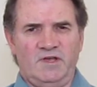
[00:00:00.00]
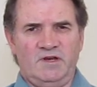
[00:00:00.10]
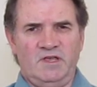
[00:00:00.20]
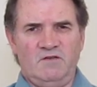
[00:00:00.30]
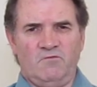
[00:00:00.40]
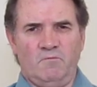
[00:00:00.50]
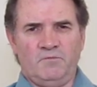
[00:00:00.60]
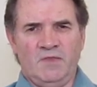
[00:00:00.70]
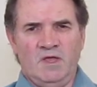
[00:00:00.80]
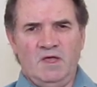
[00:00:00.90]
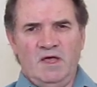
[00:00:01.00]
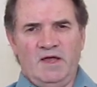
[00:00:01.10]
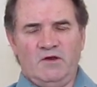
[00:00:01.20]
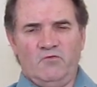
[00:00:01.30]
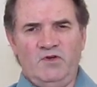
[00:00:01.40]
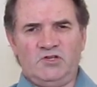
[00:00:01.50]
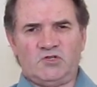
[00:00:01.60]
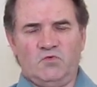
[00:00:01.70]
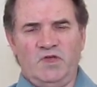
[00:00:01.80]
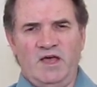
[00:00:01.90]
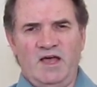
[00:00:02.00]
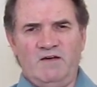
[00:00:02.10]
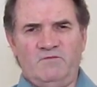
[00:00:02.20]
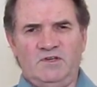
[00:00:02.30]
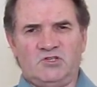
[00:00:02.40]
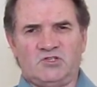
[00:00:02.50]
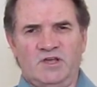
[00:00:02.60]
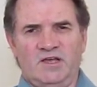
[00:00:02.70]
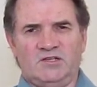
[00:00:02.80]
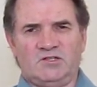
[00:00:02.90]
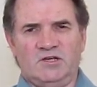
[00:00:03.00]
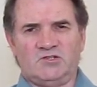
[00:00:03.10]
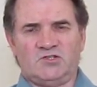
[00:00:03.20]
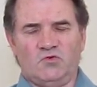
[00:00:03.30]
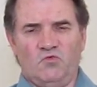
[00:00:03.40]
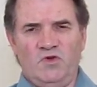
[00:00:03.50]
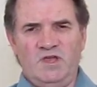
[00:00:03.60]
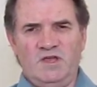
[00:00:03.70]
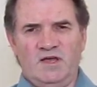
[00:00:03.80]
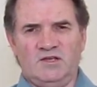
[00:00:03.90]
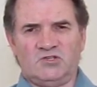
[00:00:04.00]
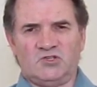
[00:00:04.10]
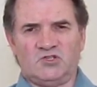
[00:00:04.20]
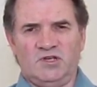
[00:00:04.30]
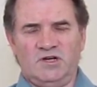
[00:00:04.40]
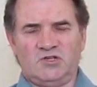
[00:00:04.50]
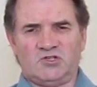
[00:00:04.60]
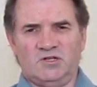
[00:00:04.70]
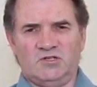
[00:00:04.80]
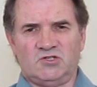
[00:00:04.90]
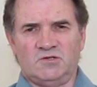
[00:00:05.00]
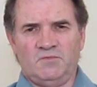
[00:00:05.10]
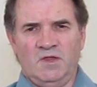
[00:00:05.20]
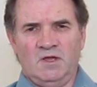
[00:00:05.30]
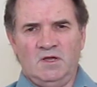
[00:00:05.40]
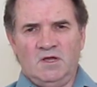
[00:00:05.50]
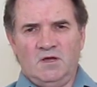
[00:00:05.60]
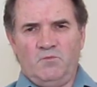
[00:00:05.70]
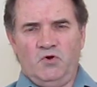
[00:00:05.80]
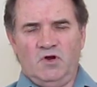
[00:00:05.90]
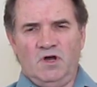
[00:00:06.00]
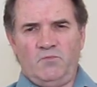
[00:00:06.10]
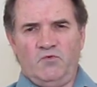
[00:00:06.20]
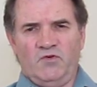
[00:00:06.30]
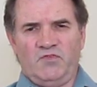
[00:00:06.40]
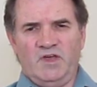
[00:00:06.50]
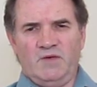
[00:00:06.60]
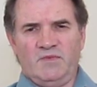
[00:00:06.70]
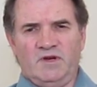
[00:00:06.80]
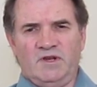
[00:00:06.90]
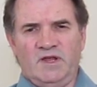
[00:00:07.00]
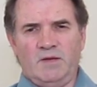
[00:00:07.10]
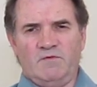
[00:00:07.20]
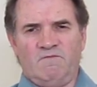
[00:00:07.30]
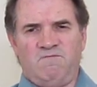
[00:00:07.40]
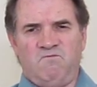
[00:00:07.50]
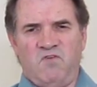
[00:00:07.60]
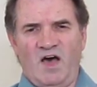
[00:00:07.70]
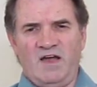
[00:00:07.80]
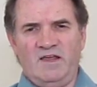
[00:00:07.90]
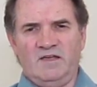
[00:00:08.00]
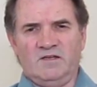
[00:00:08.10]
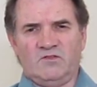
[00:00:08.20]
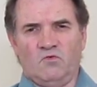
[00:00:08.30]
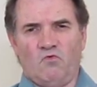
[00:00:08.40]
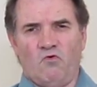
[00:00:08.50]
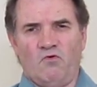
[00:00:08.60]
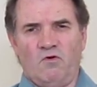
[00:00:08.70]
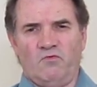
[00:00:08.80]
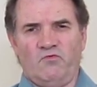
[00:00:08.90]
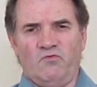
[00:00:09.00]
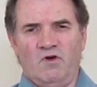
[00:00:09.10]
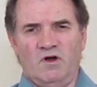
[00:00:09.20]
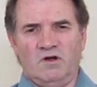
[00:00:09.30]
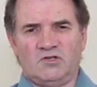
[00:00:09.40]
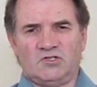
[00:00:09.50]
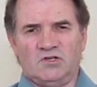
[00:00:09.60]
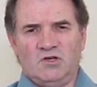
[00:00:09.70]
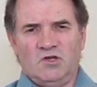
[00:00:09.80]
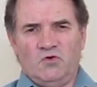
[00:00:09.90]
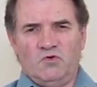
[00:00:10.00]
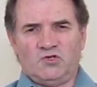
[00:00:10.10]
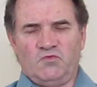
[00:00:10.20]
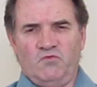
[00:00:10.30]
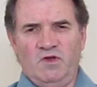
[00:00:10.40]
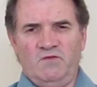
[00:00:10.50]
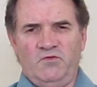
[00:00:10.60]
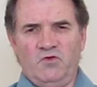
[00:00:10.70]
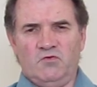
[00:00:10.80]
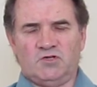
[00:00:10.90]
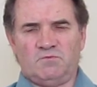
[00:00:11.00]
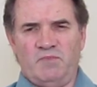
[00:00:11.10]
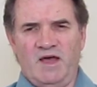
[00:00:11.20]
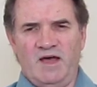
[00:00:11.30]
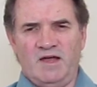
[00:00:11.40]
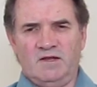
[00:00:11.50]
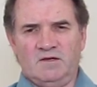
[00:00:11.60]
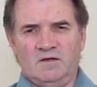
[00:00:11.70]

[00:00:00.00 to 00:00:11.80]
and evil. And the reason we have these things is that we as the citizens put up with them in the name of fighting the war on drugs, which we view as bad,